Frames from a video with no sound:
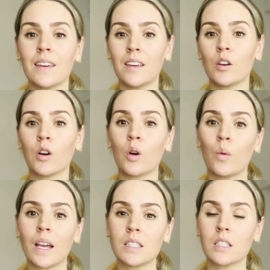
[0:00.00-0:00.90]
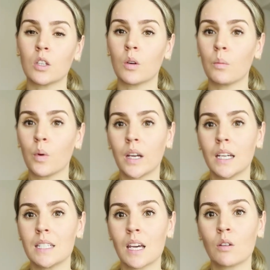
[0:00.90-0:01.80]
Here are ways that you can break
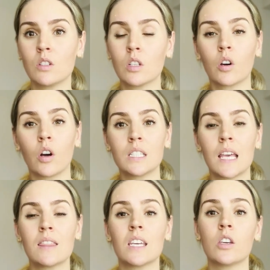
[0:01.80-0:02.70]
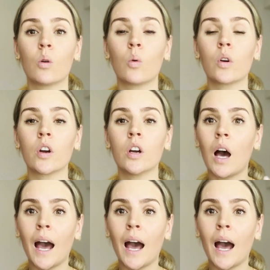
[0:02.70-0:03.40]
it down into content that your